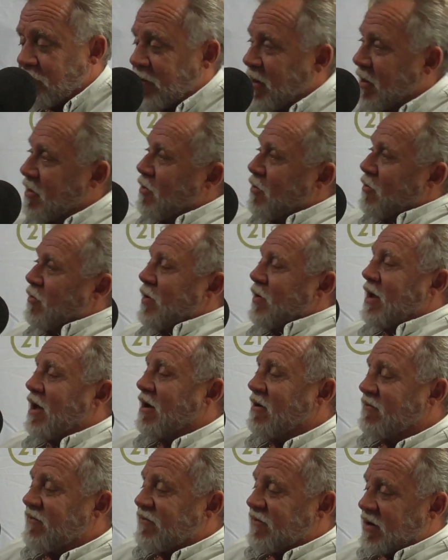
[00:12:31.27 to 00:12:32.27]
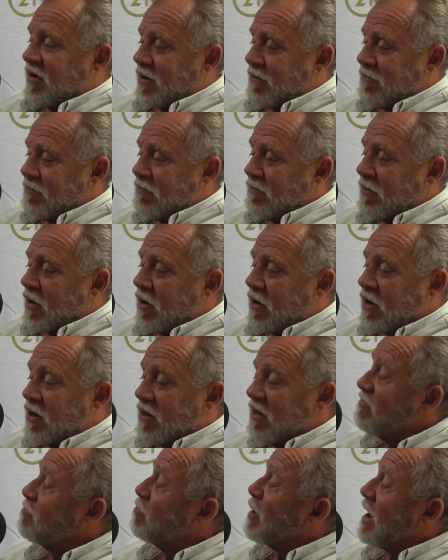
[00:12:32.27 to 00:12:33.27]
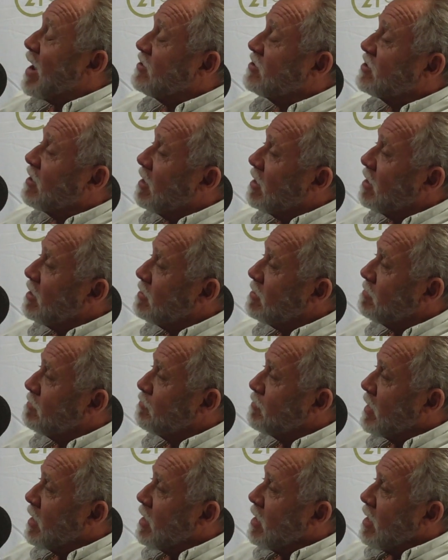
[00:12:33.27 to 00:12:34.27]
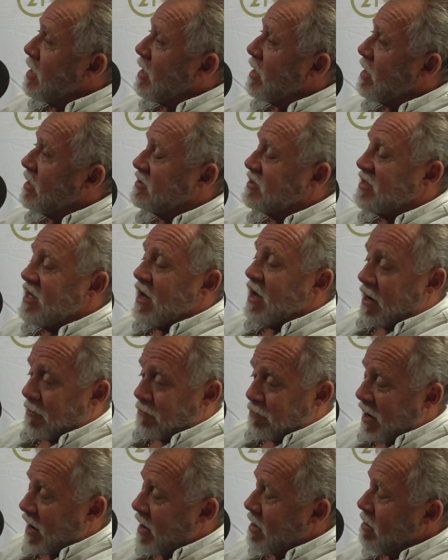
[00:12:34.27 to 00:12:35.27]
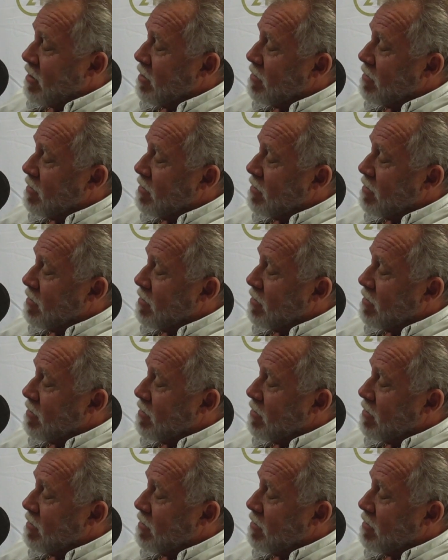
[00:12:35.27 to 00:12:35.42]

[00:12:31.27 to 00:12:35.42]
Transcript: We have Cliff Bradshaw is the umpire.